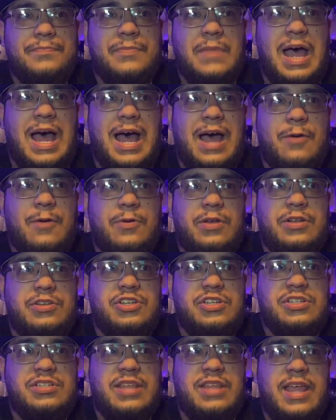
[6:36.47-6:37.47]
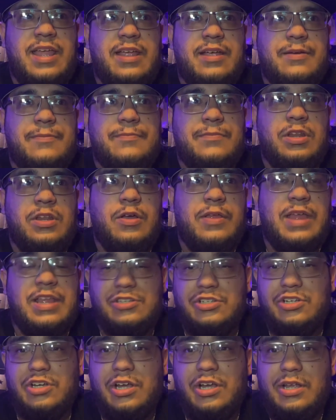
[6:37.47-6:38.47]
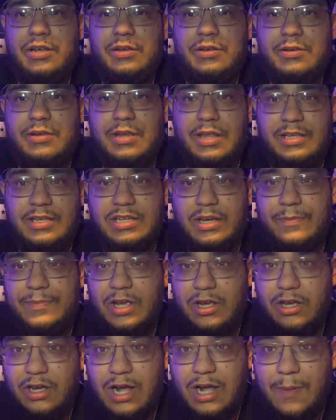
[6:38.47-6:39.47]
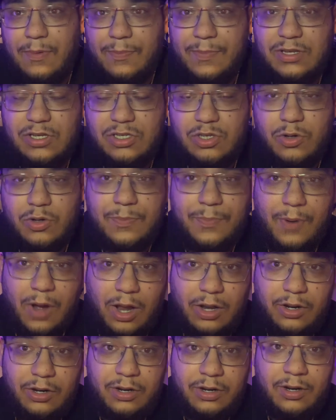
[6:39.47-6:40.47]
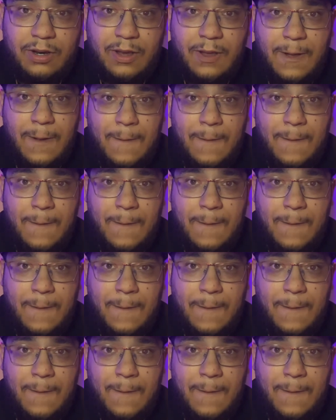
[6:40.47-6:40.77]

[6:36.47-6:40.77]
I would just think, you know, that's good. It's going to be a good compliment to Tony Pollard.